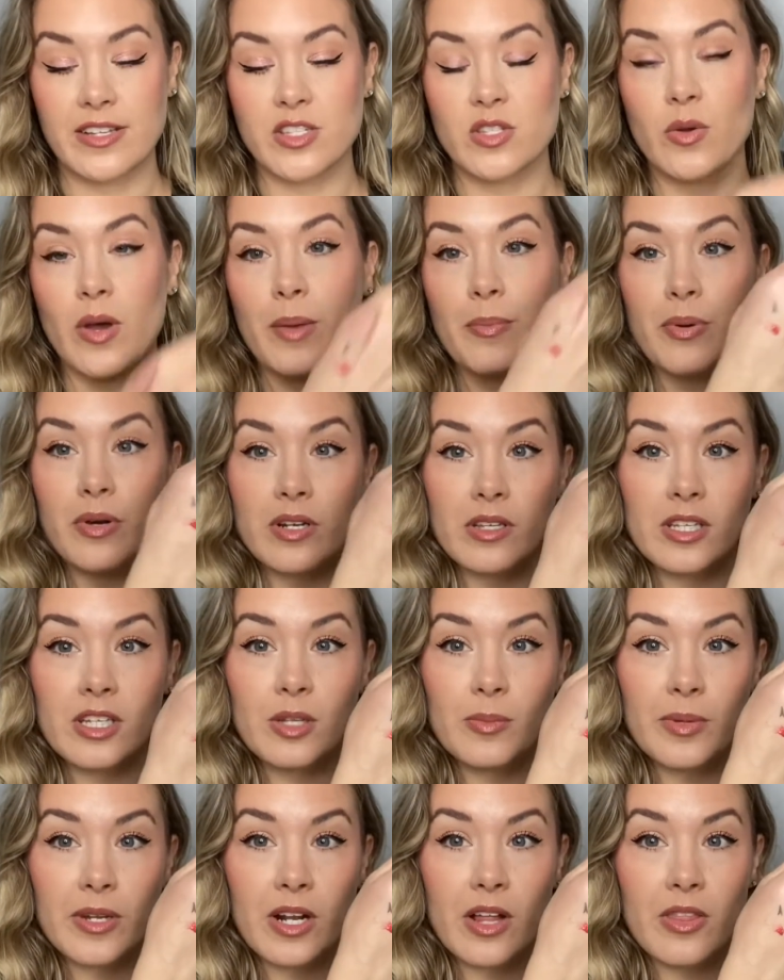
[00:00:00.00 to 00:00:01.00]
So I put a little
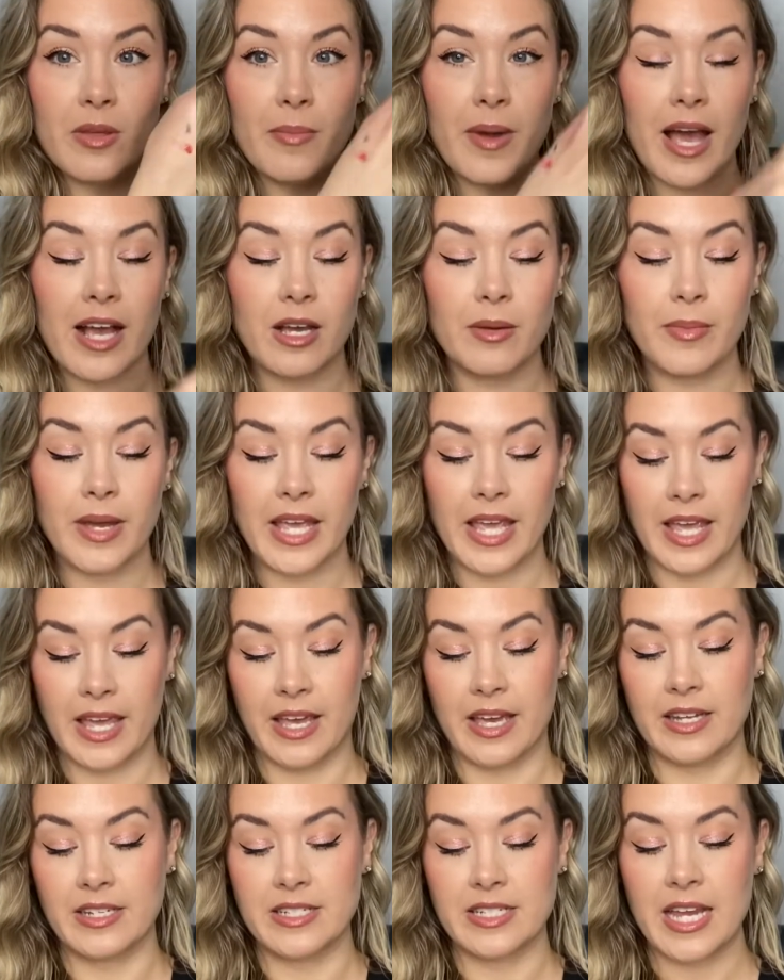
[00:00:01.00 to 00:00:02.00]
bit on the back of my
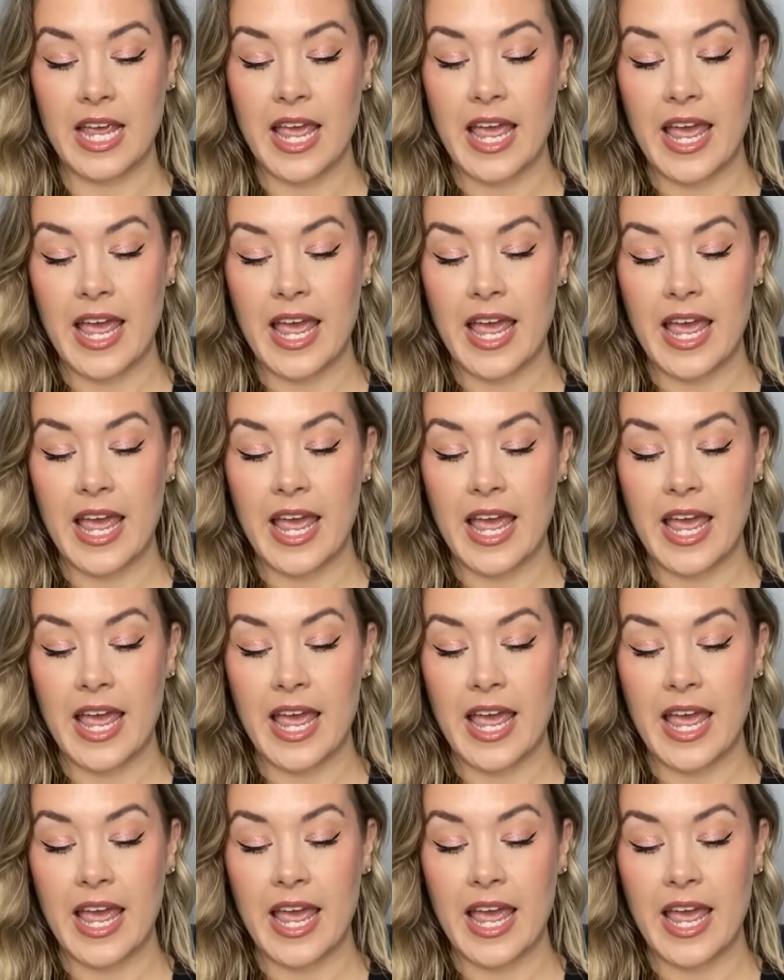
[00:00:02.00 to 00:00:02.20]
hand,